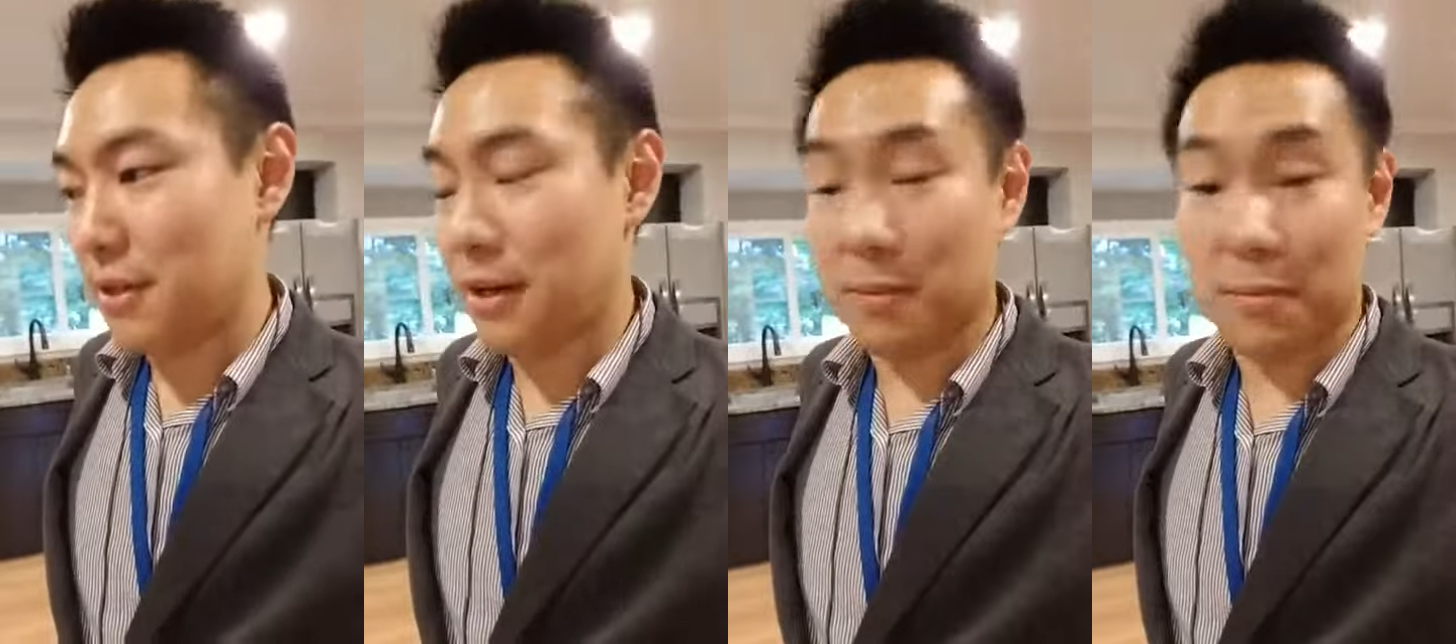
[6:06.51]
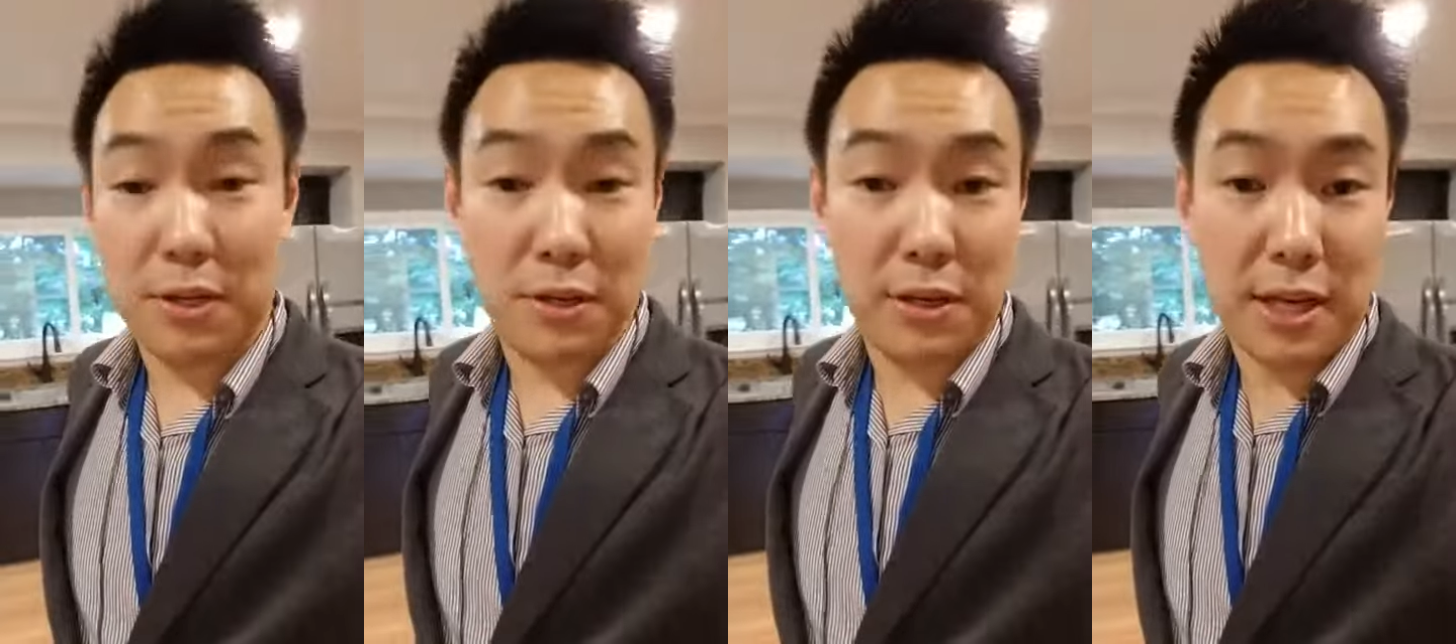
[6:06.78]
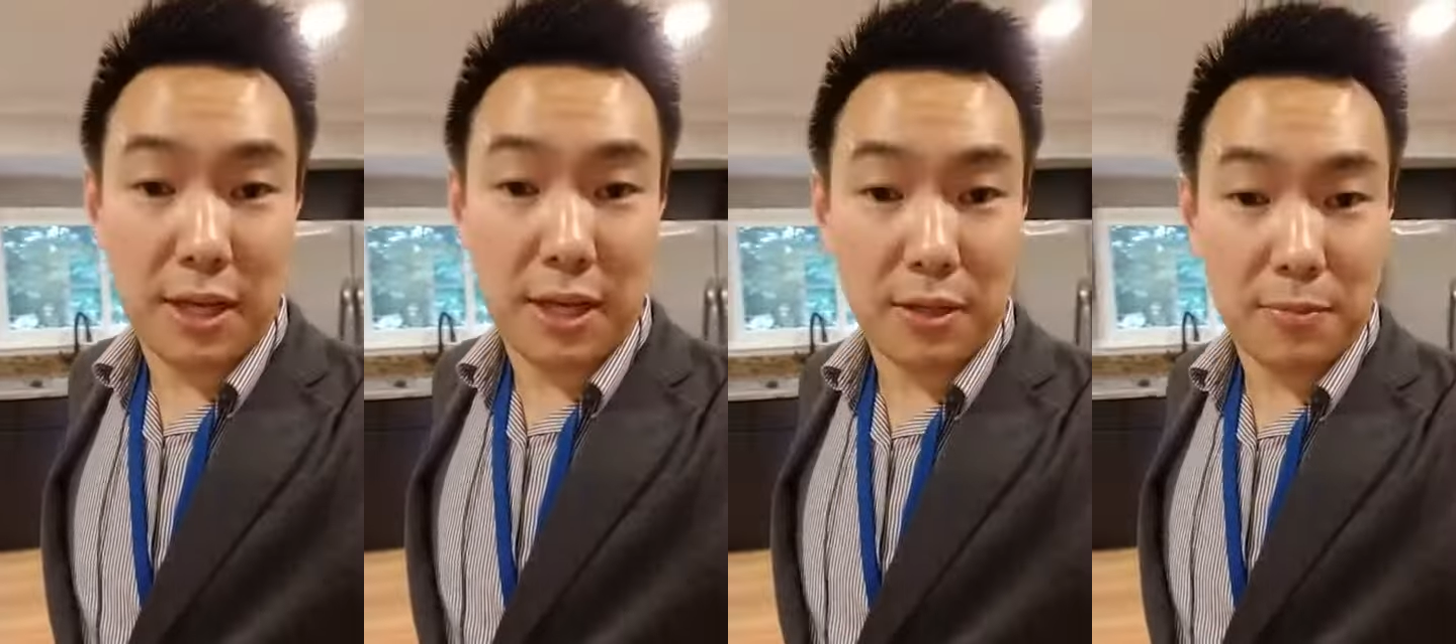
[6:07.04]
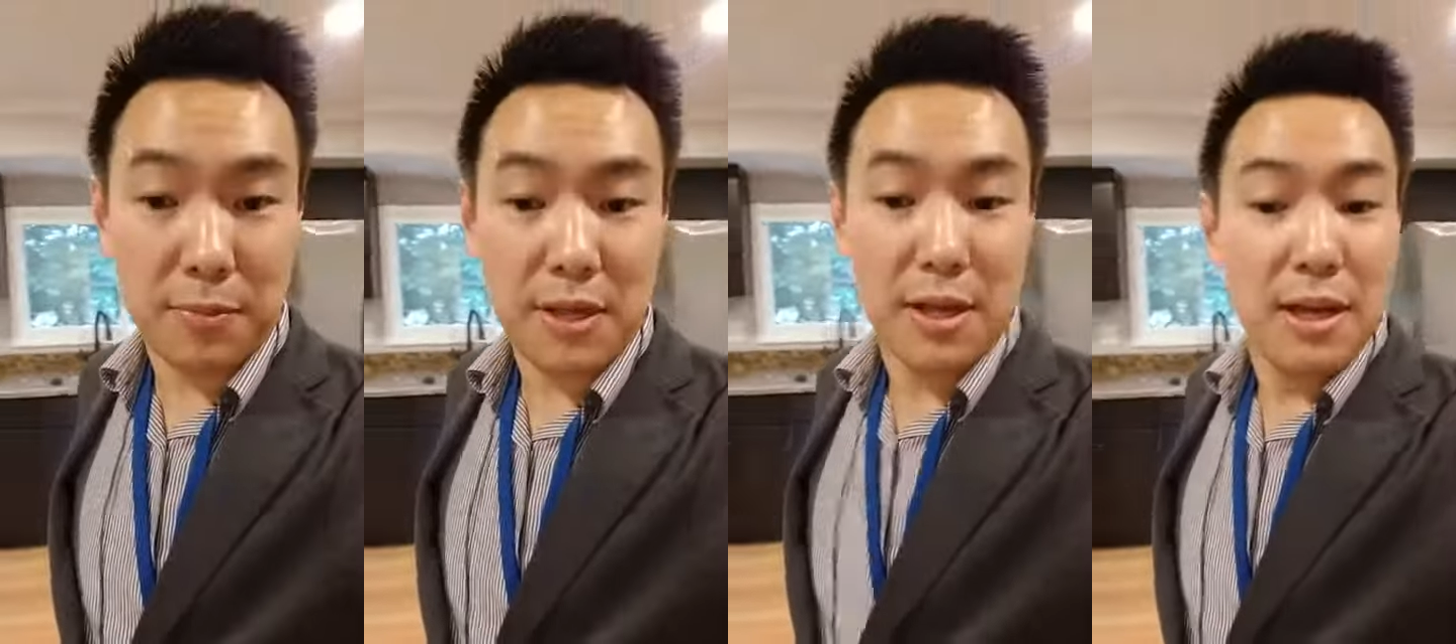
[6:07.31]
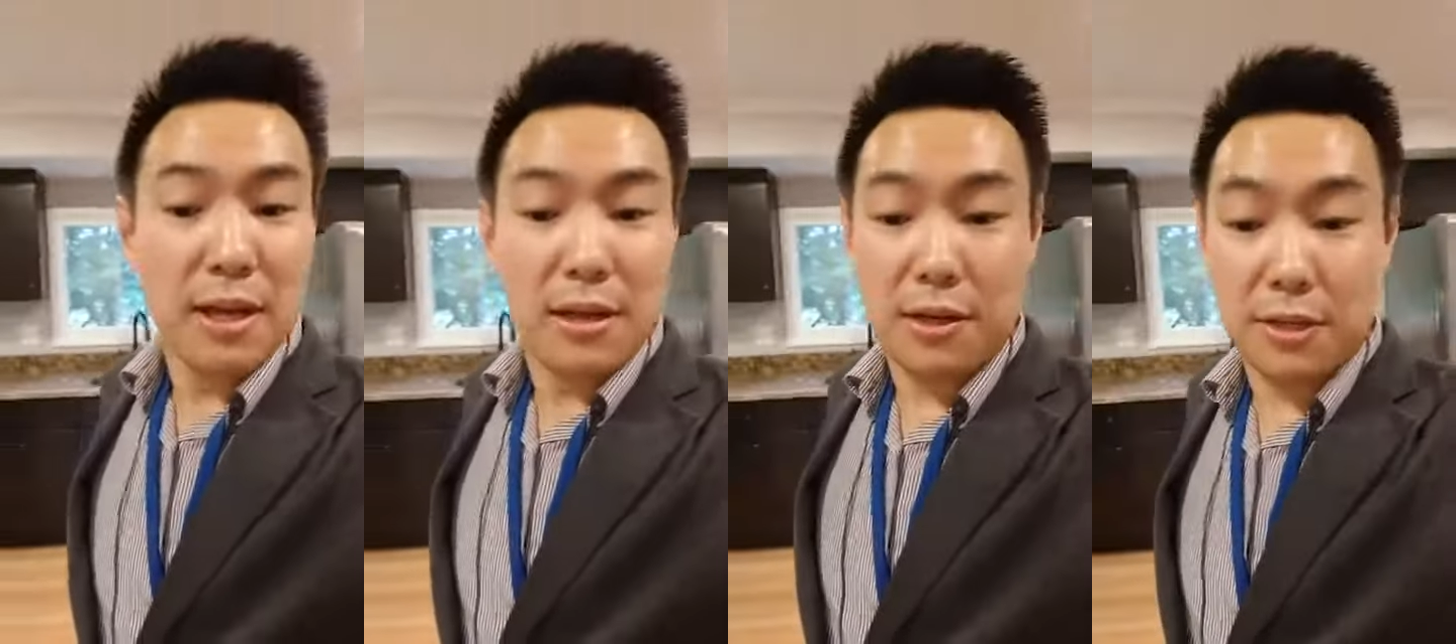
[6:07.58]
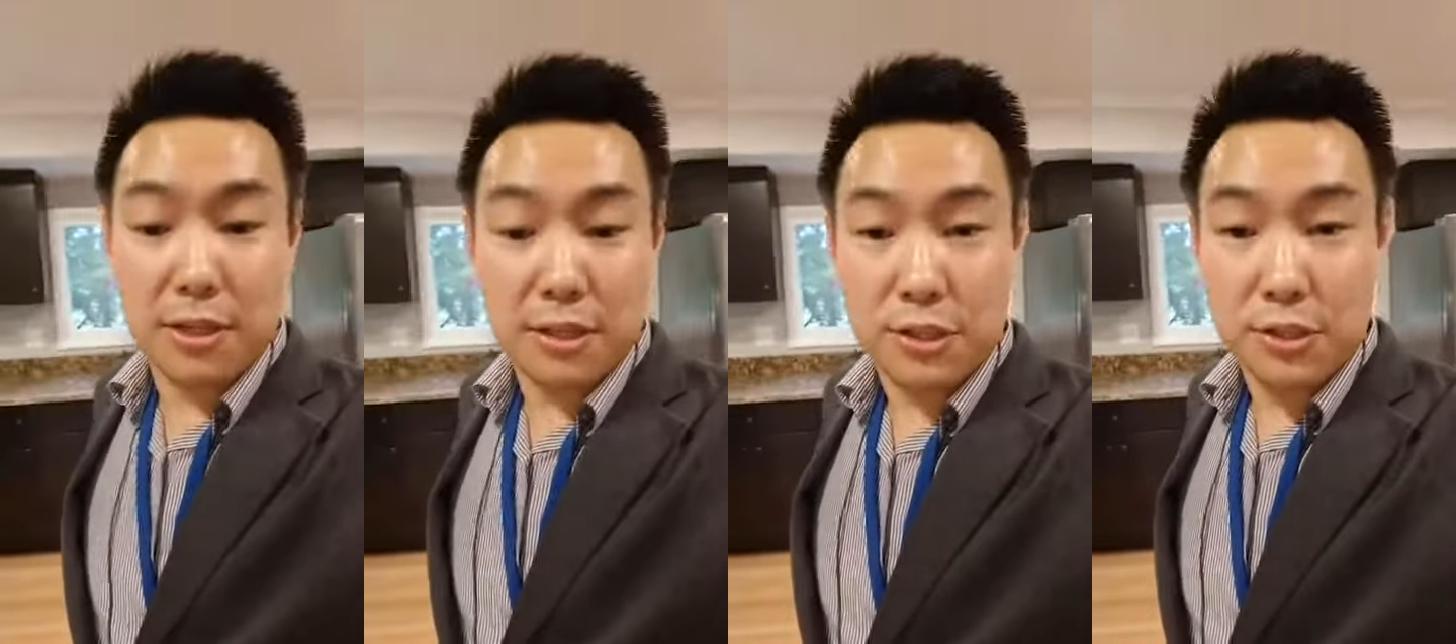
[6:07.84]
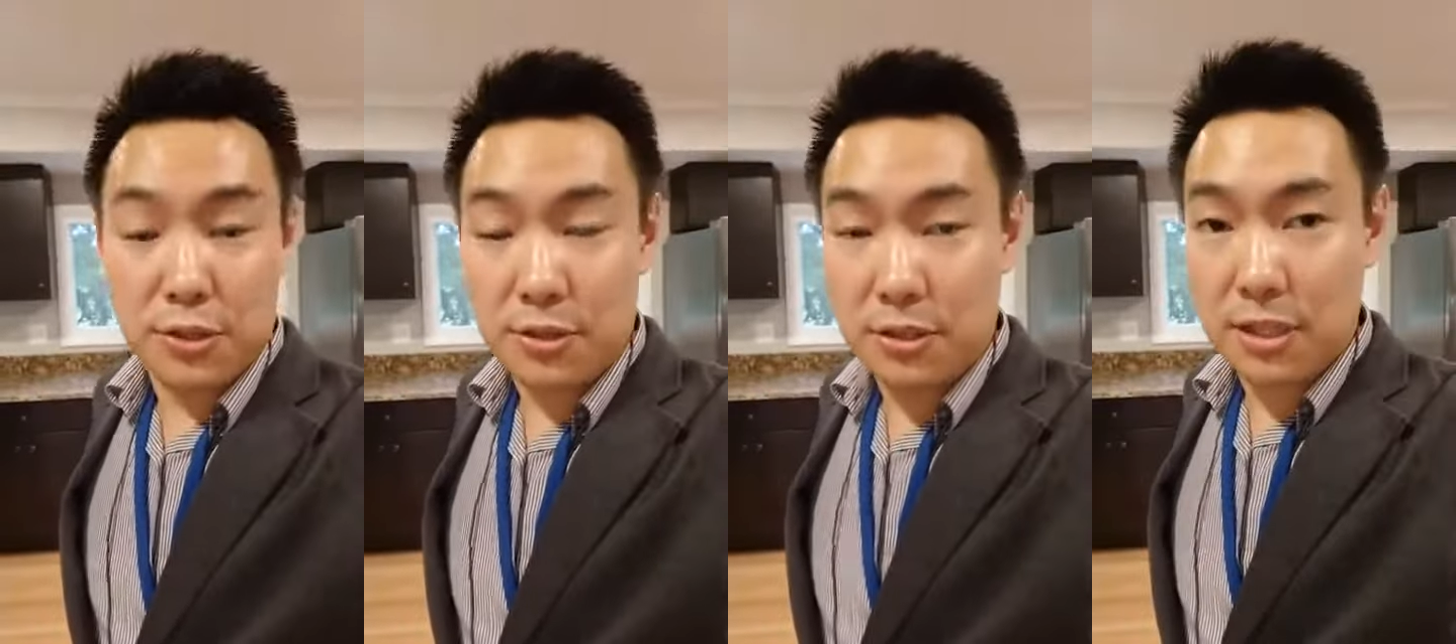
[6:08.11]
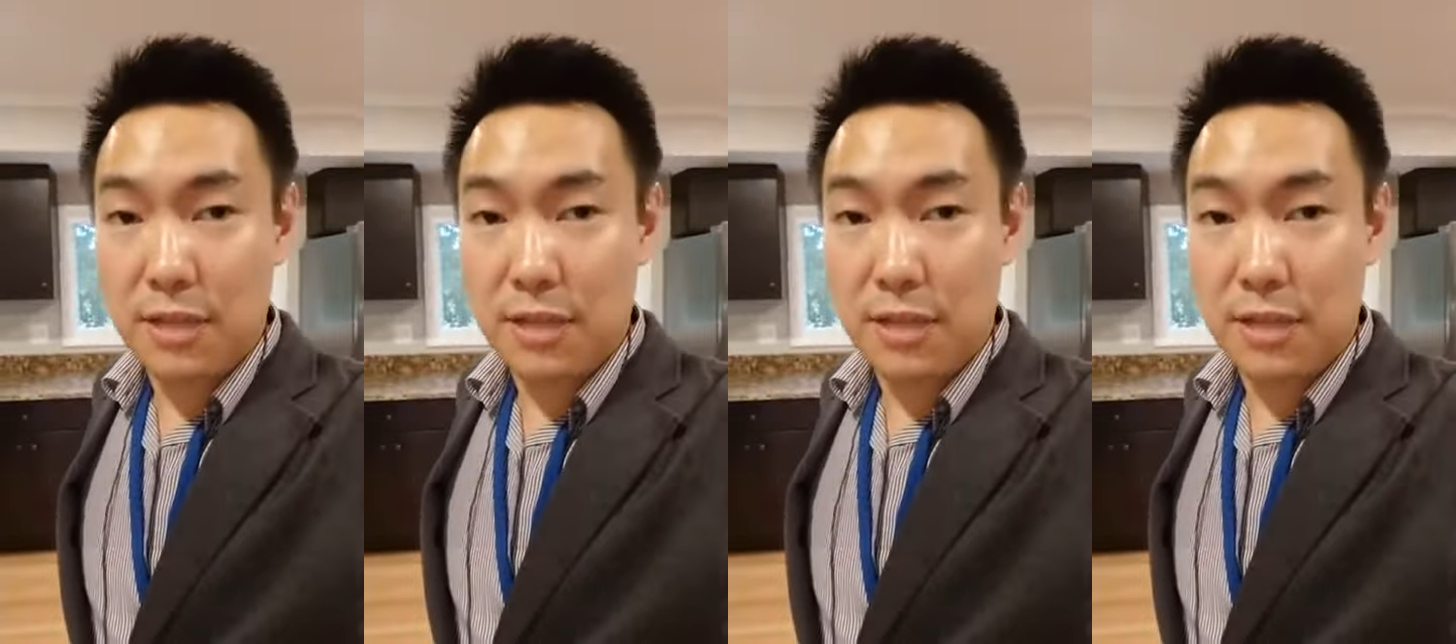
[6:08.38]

I'm here to help, here to consult.